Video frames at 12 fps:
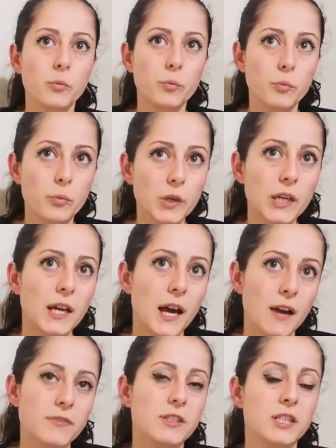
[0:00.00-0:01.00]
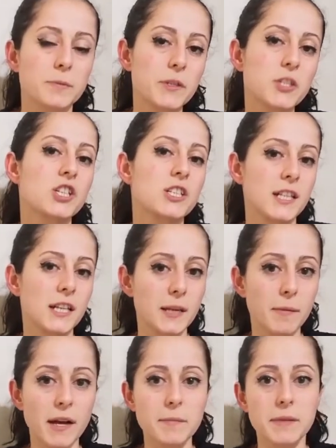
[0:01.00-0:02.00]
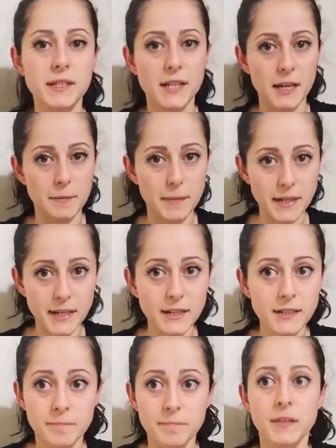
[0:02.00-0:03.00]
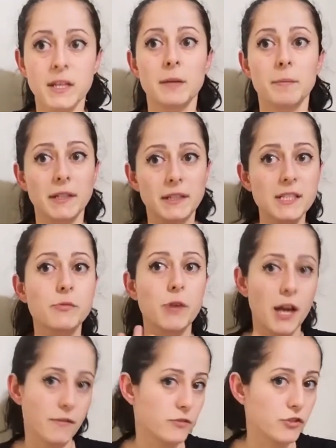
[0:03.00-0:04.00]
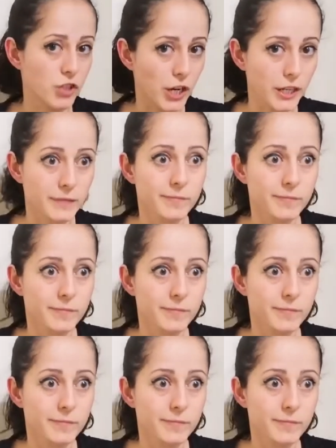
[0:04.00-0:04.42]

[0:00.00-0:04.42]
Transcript: we have suspicions that he might be diabetic, but this we have to check.